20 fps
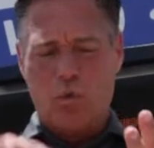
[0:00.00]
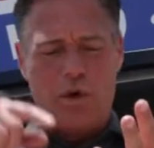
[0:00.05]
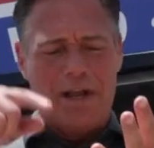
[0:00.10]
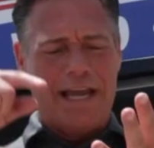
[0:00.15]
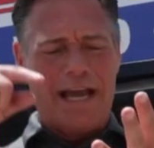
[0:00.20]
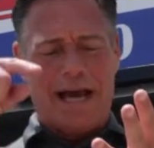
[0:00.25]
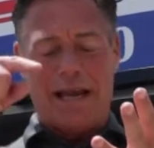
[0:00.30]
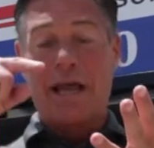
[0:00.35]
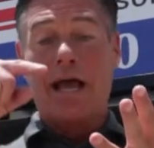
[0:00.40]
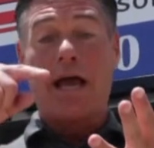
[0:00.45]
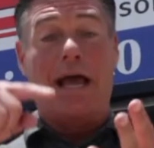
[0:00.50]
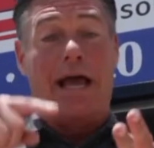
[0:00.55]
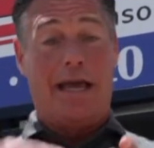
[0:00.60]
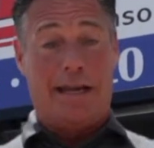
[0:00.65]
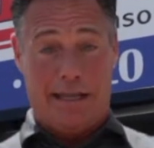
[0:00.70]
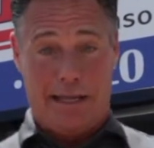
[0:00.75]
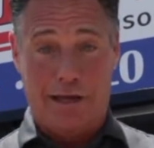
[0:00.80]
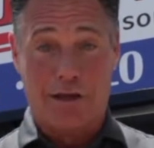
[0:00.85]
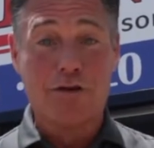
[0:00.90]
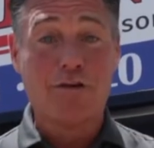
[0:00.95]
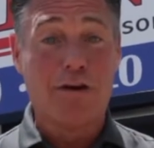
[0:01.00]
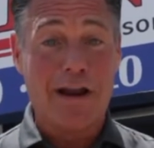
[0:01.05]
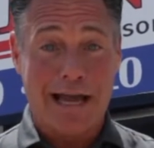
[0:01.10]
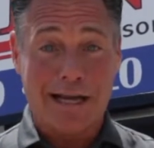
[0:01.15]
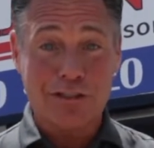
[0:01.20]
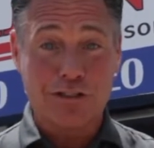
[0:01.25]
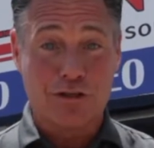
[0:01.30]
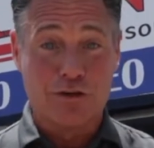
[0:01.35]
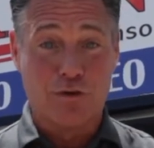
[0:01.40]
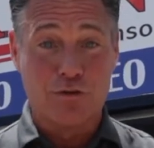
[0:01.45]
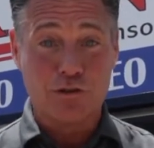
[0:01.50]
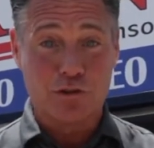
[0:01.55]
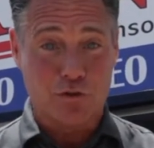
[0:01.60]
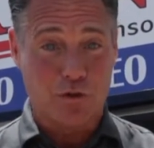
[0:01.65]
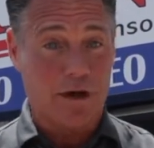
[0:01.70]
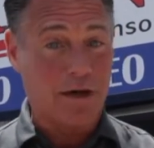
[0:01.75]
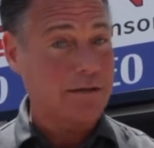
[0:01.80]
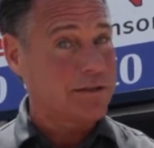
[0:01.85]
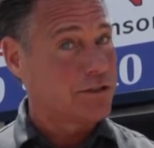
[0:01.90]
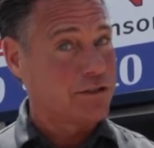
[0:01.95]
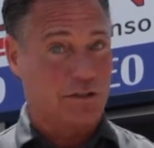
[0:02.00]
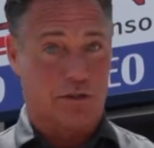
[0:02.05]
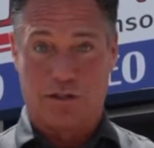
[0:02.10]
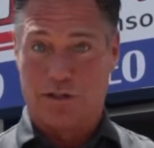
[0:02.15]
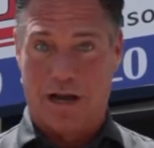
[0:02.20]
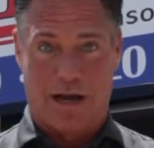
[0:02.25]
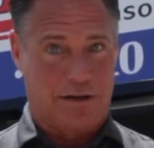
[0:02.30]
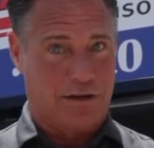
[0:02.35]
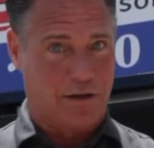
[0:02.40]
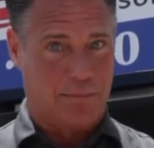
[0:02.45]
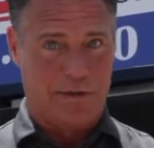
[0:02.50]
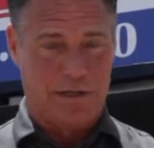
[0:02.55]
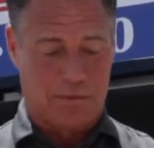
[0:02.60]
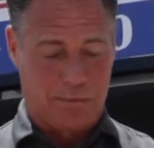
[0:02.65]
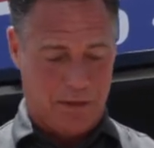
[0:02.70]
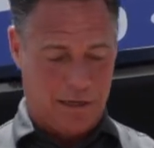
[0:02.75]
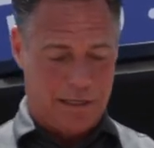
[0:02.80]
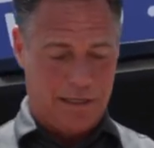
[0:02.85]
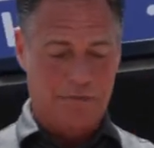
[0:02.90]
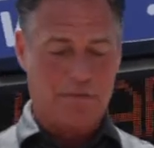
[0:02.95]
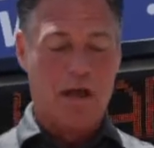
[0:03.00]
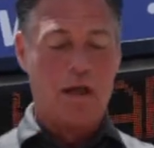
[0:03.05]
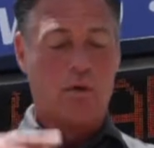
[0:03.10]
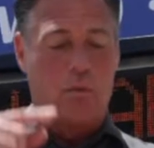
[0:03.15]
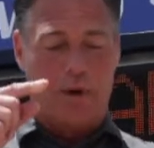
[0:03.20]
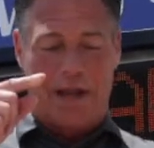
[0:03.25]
We got an international truck that you're not going to be able to believe.